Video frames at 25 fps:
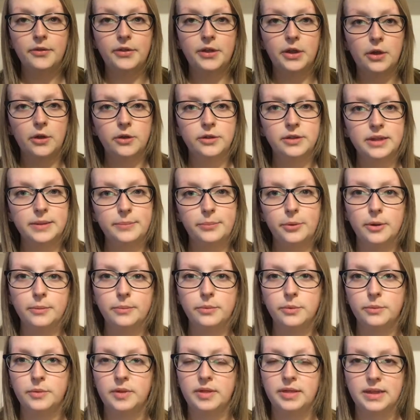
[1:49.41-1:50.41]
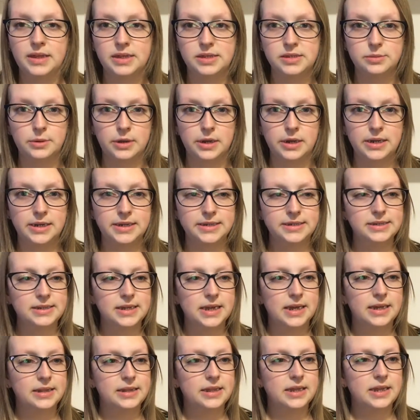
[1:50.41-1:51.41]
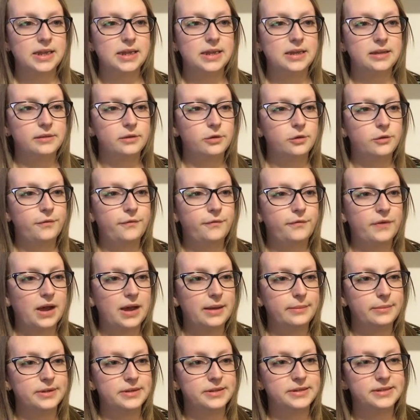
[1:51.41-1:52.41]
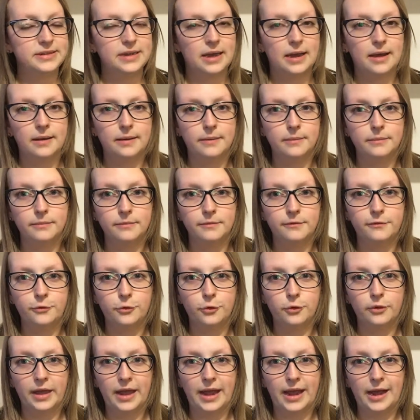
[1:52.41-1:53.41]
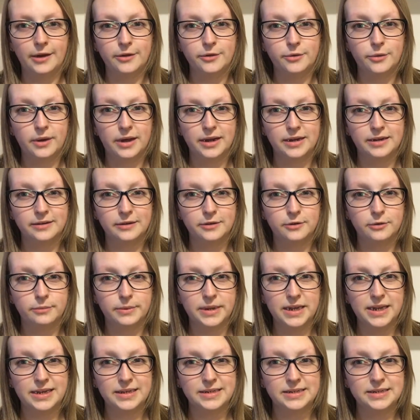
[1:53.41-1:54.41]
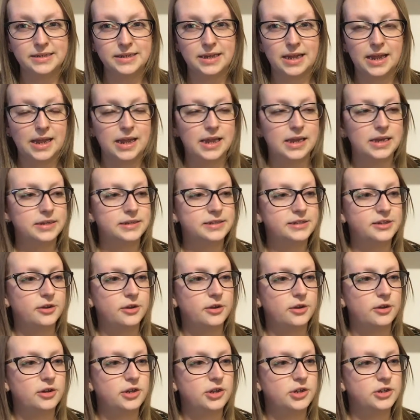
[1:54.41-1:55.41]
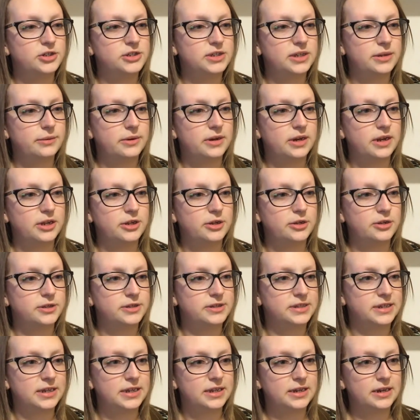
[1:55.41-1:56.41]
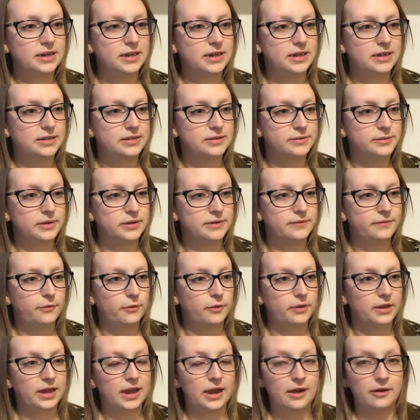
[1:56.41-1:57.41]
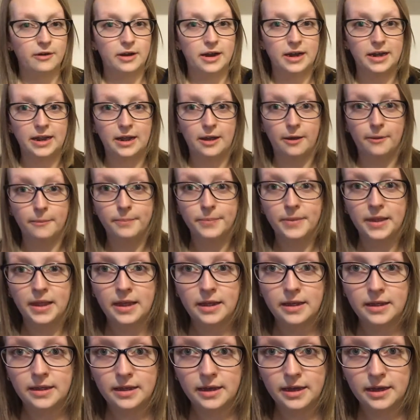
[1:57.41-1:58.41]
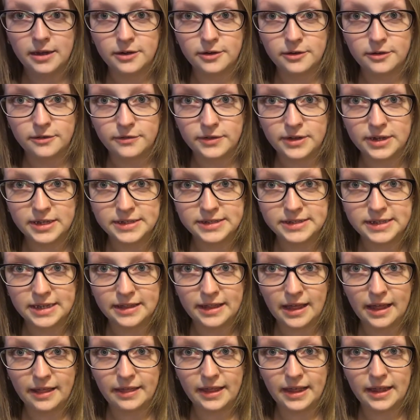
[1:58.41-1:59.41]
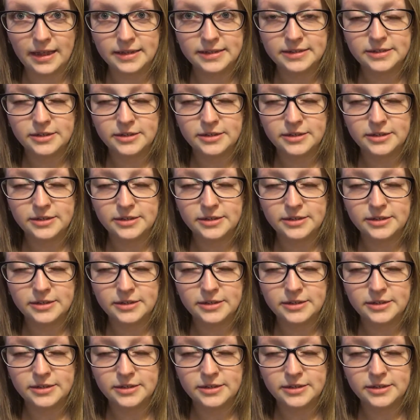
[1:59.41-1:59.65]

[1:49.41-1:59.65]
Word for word: The only problem with this one is that the little fibers um, fall out quite a little bit and so usually when I use it, here's one falling out right now. I don't know if you can see that there.